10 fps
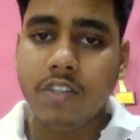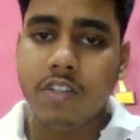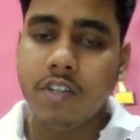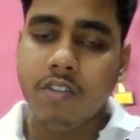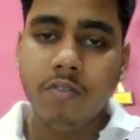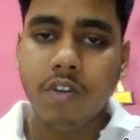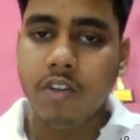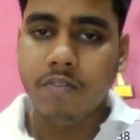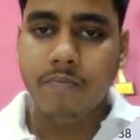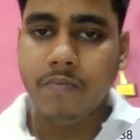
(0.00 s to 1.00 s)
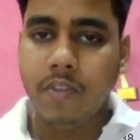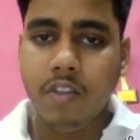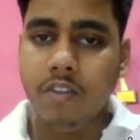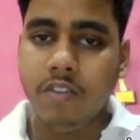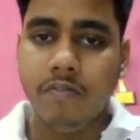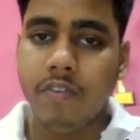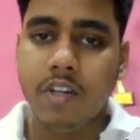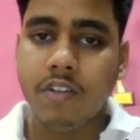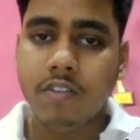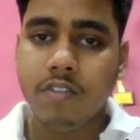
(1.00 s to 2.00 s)
can say. Okay, so
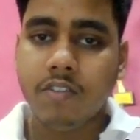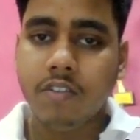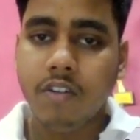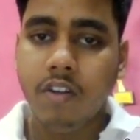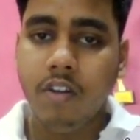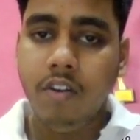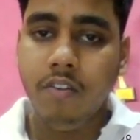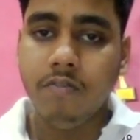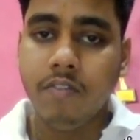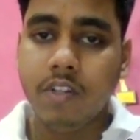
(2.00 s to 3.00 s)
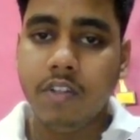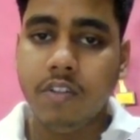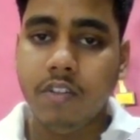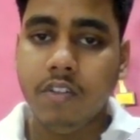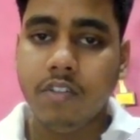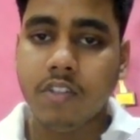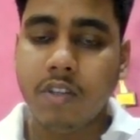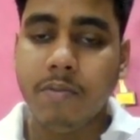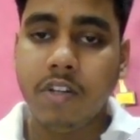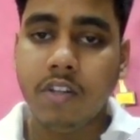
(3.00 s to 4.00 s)
1 is a
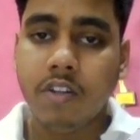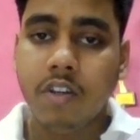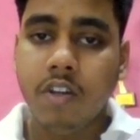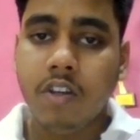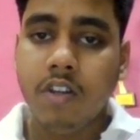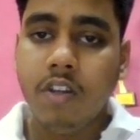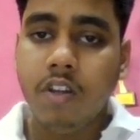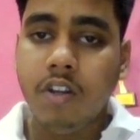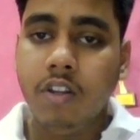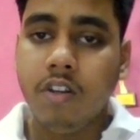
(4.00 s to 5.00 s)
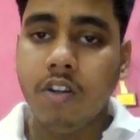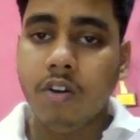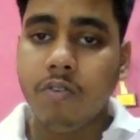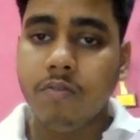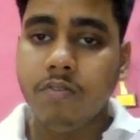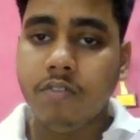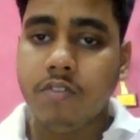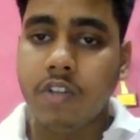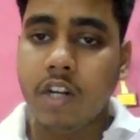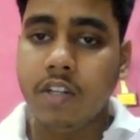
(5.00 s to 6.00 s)
subarray. Now
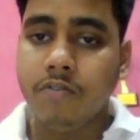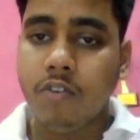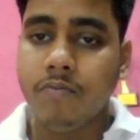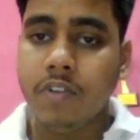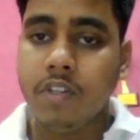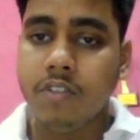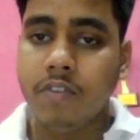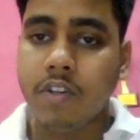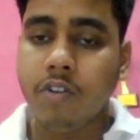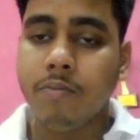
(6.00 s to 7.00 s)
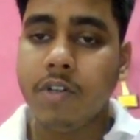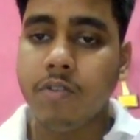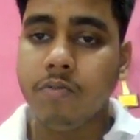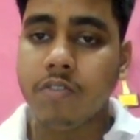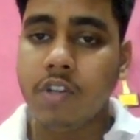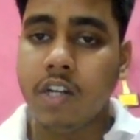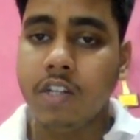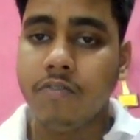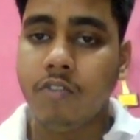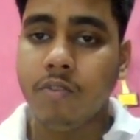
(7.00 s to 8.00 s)
starting from 1 is 1 comma 2,
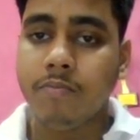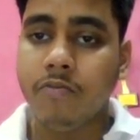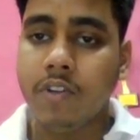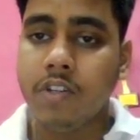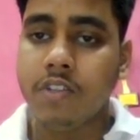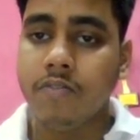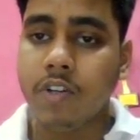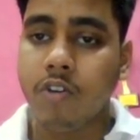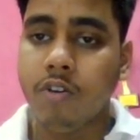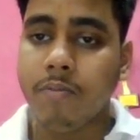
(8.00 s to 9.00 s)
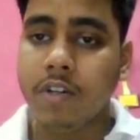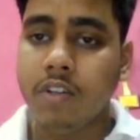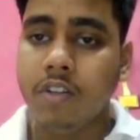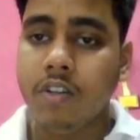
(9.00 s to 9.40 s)
starting from 1 is 1 comma